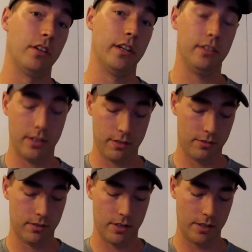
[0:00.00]
right there.
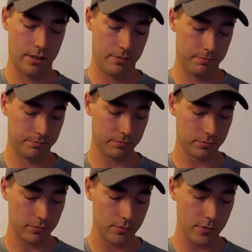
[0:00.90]

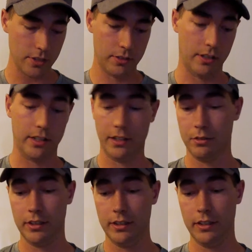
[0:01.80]
Not that you
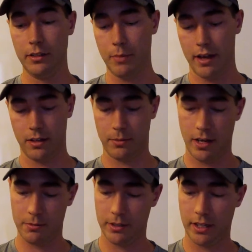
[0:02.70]
really need a backup
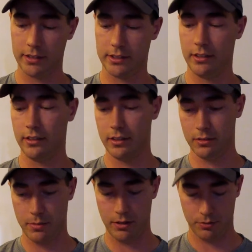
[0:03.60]
camera, you can't see anything
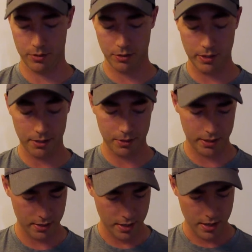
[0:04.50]
in the back window
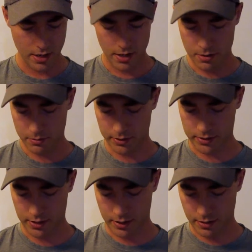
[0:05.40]
anyway. But
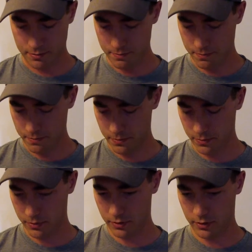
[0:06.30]

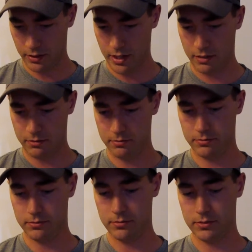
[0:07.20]
yeah,
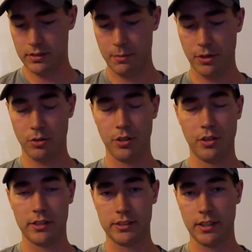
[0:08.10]
let me know what you
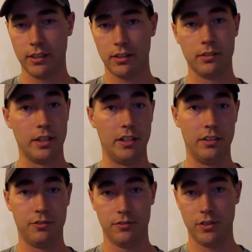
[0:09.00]
guys think.
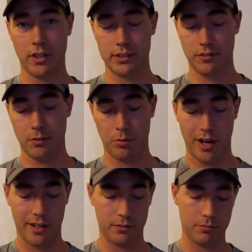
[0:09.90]
If you guys have any
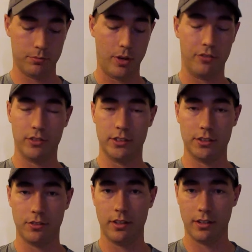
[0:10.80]
brand preferences
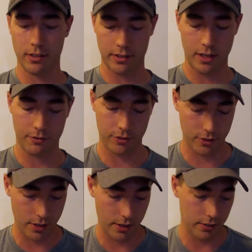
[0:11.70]
or anything like that
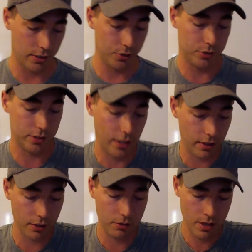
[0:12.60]
for a new
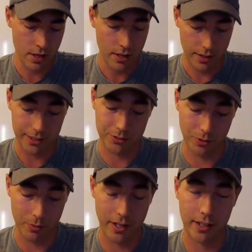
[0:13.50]
stereo, that's
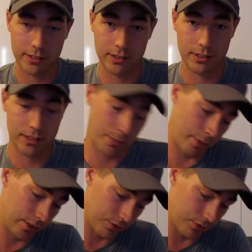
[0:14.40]
what my next step is